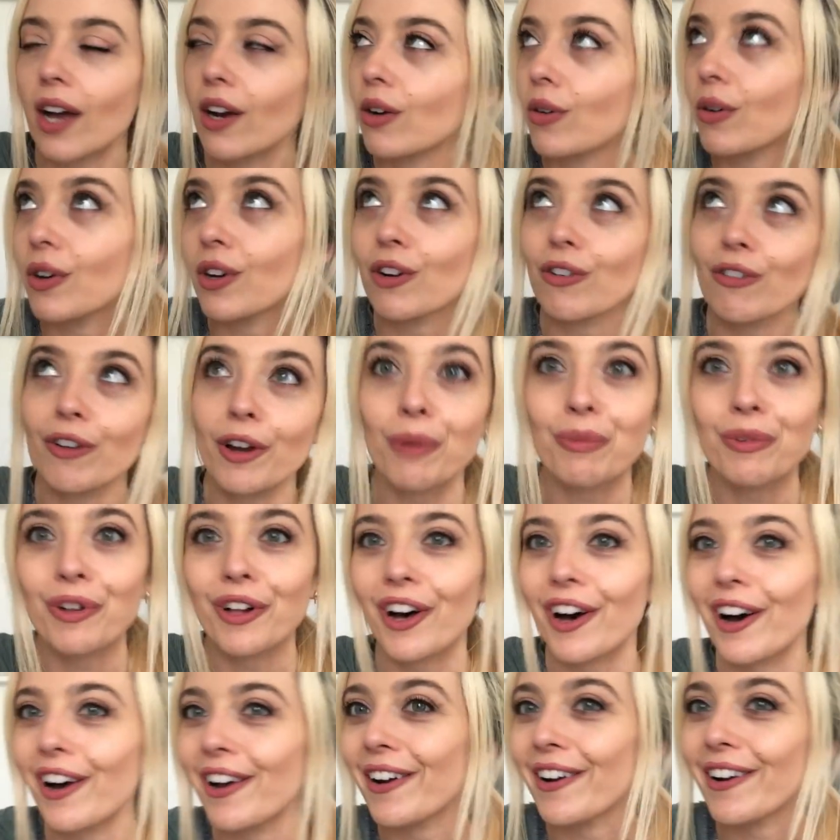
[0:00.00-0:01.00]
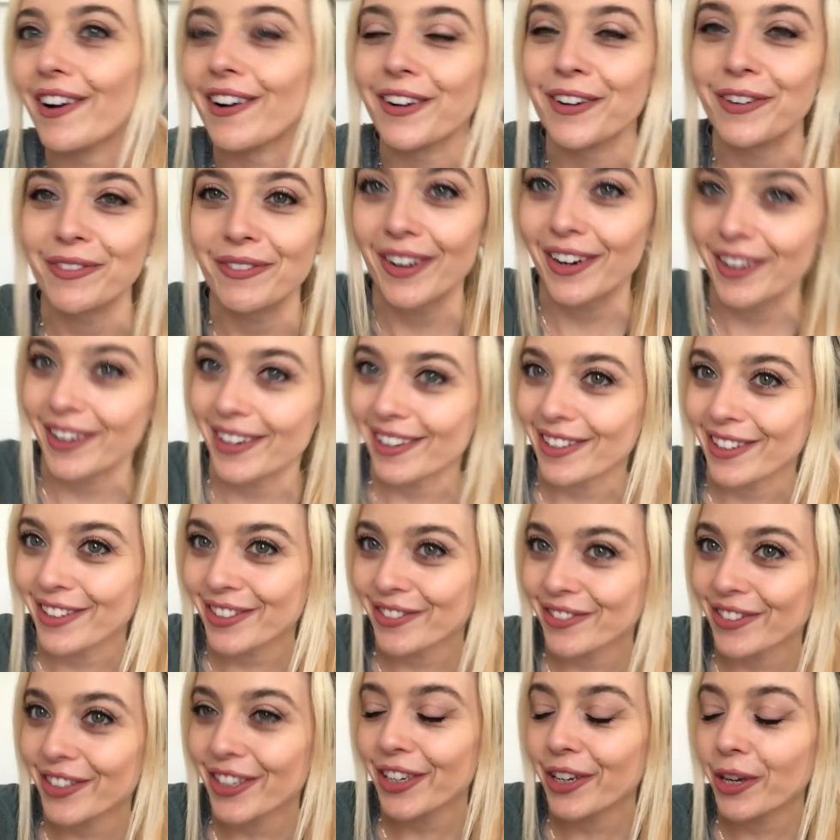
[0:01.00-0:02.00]
i don't want to ramble on and on about it in
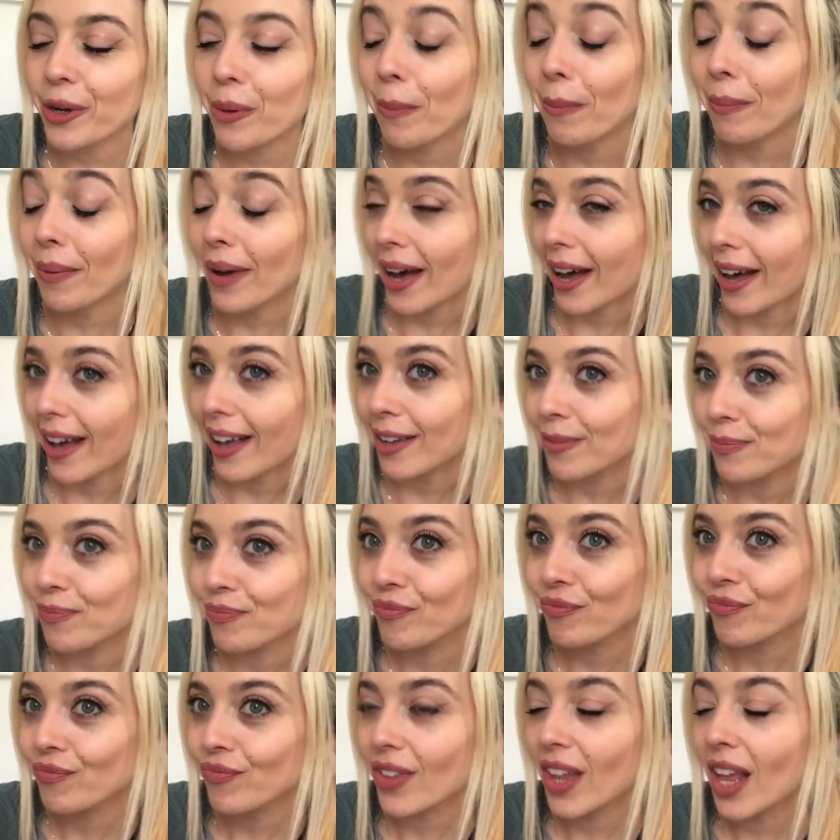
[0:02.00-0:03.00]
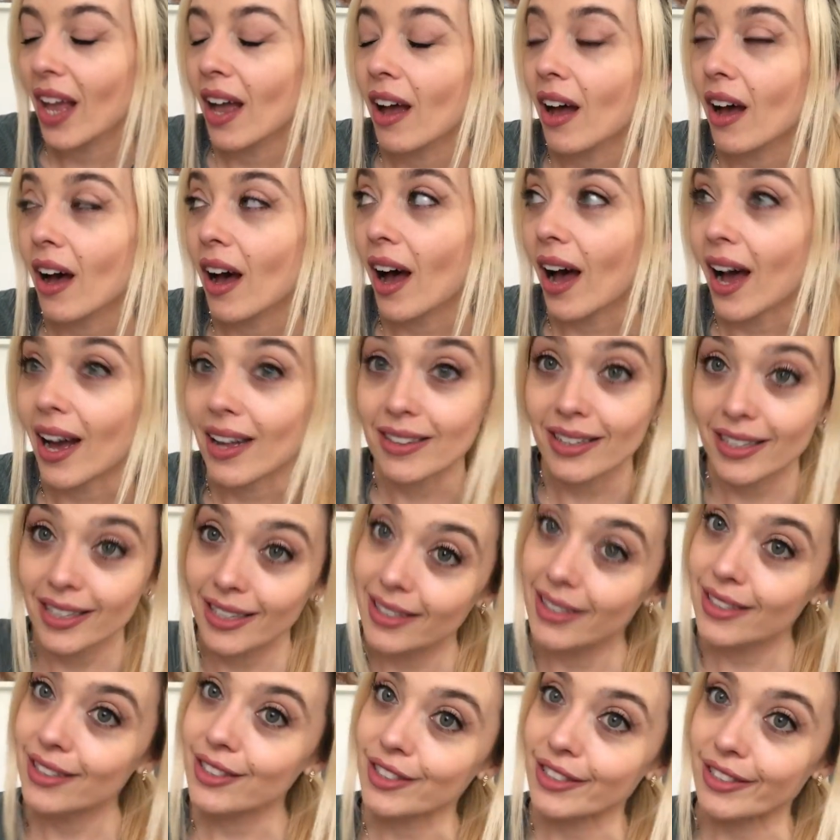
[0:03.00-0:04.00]
this video but i
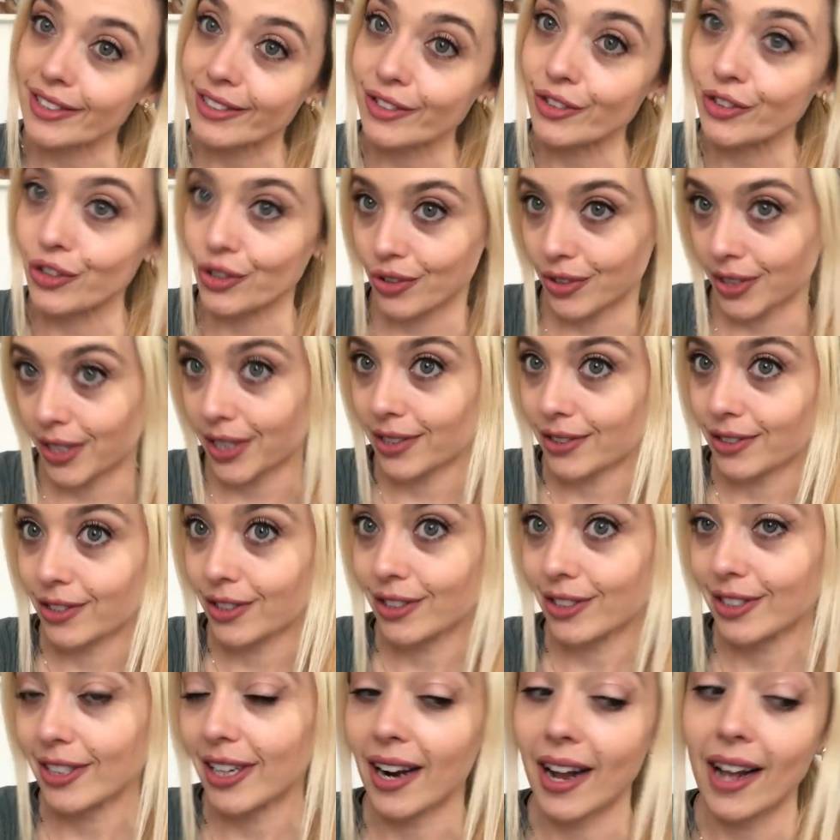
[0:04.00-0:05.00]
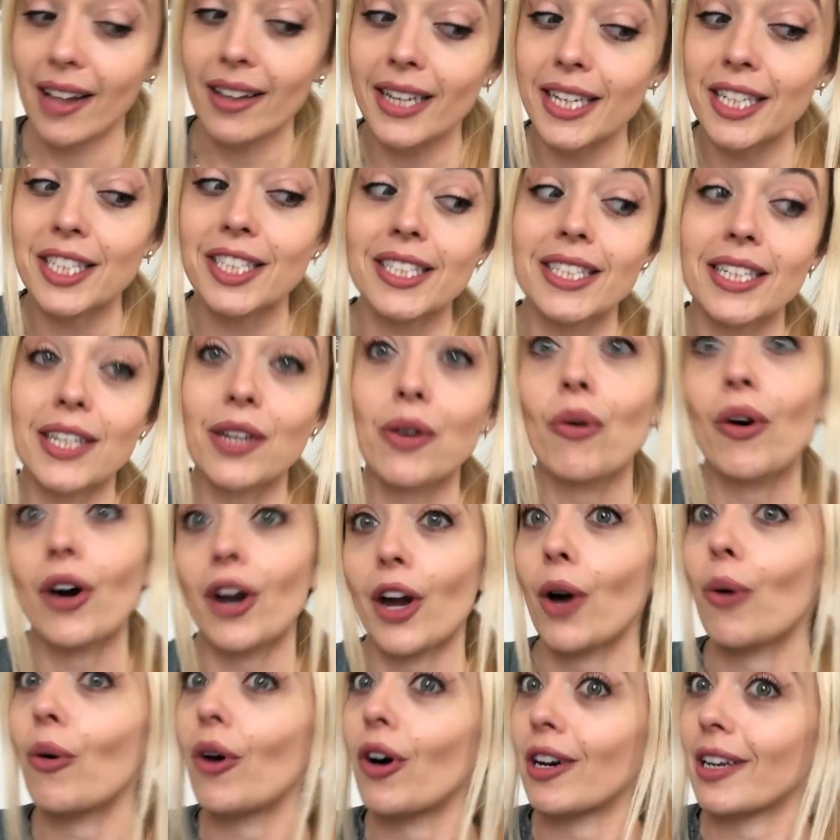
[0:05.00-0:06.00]
like to eat and I like to eat what
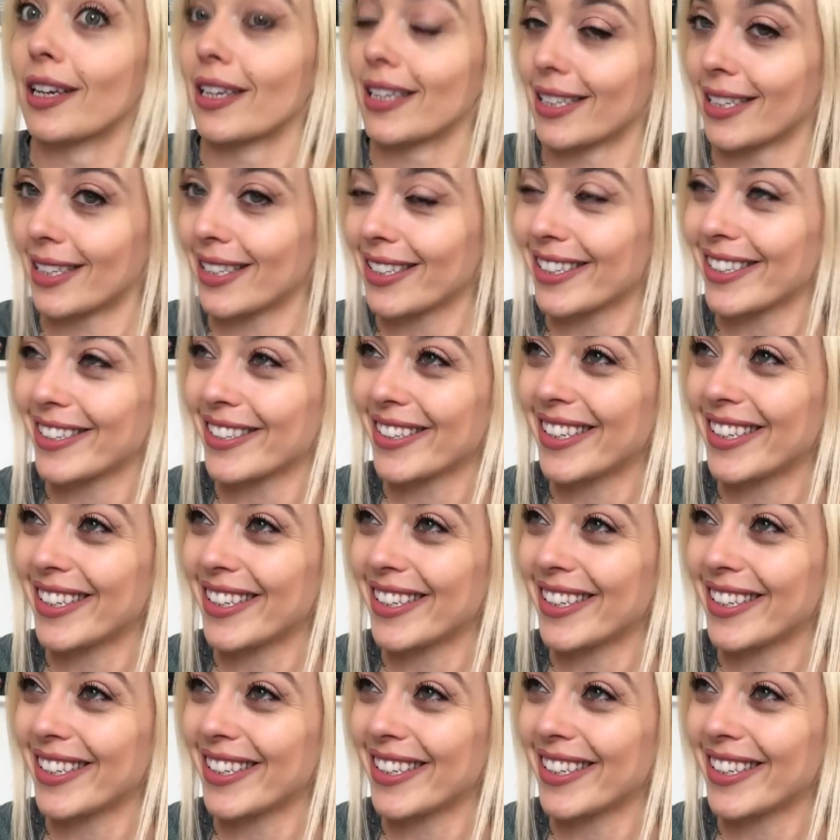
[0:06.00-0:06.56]
I want to eat